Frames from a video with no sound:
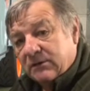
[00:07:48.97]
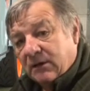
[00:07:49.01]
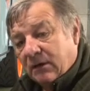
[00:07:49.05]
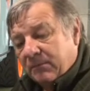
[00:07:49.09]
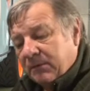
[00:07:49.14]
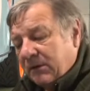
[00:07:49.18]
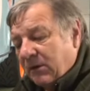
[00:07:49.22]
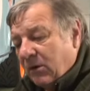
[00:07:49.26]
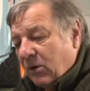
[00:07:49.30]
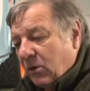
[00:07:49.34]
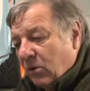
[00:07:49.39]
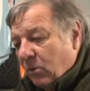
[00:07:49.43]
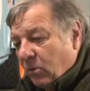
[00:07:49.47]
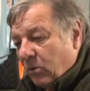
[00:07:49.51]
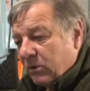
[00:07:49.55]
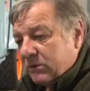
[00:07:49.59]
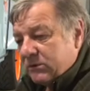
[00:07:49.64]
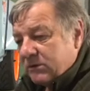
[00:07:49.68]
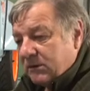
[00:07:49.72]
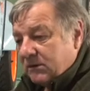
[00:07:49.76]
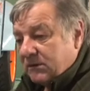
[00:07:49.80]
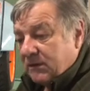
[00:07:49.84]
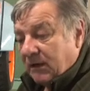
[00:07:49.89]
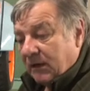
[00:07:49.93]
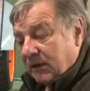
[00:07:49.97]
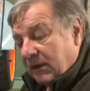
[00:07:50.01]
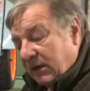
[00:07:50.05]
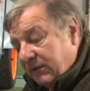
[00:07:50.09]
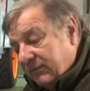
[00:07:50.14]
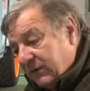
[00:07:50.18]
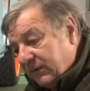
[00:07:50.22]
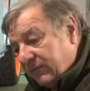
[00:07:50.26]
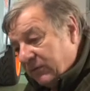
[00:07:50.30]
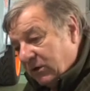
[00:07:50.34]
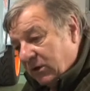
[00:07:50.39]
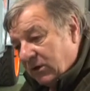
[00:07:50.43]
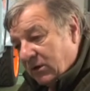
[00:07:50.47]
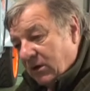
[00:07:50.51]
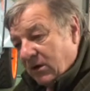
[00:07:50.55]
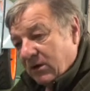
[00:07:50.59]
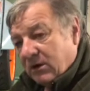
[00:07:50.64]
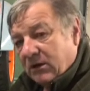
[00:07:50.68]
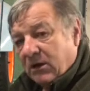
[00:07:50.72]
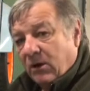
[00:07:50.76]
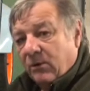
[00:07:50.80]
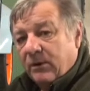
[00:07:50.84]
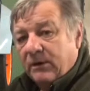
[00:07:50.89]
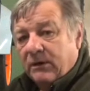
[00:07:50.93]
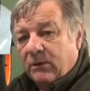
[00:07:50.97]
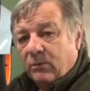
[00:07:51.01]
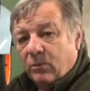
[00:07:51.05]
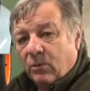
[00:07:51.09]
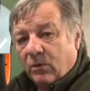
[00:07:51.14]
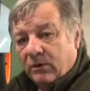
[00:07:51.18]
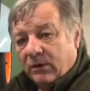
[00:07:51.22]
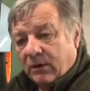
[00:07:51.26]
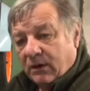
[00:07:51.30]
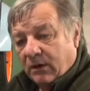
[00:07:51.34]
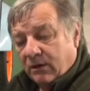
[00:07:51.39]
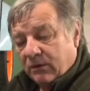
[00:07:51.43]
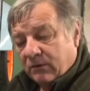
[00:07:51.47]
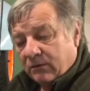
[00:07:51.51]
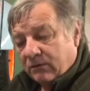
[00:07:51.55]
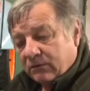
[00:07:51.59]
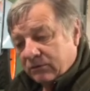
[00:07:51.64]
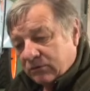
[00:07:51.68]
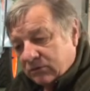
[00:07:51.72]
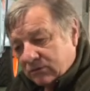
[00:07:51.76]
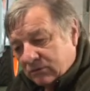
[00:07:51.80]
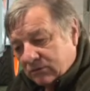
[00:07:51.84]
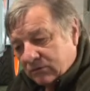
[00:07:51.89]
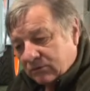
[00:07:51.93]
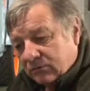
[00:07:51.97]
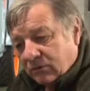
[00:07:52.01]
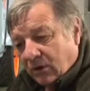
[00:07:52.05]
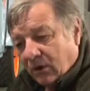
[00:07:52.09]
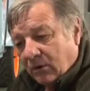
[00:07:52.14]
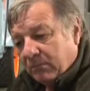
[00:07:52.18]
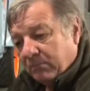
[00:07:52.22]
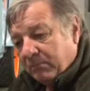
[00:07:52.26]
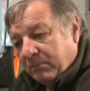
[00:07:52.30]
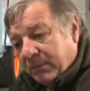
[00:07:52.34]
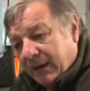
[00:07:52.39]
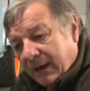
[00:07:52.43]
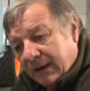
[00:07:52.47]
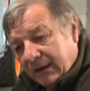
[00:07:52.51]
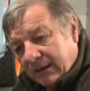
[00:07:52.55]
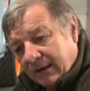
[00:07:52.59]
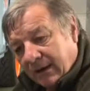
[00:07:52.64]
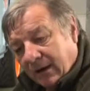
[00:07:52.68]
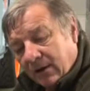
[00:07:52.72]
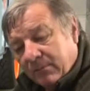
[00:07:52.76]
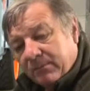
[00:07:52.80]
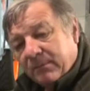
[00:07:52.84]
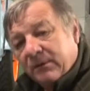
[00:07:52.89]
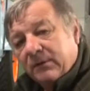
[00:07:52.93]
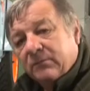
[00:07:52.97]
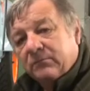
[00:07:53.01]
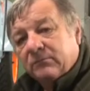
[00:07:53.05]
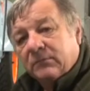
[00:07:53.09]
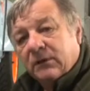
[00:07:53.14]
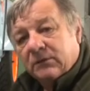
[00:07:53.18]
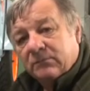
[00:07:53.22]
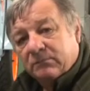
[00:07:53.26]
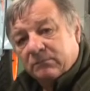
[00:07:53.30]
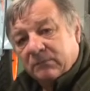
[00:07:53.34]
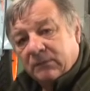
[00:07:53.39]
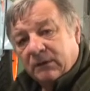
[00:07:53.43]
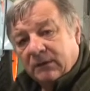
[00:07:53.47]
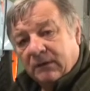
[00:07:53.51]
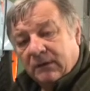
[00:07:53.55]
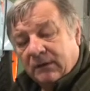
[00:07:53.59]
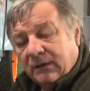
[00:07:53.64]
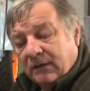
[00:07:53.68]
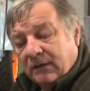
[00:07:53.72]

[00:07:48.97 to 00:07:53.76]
I mean, what does it take? Even if you can't go in one go, just stop, back up, and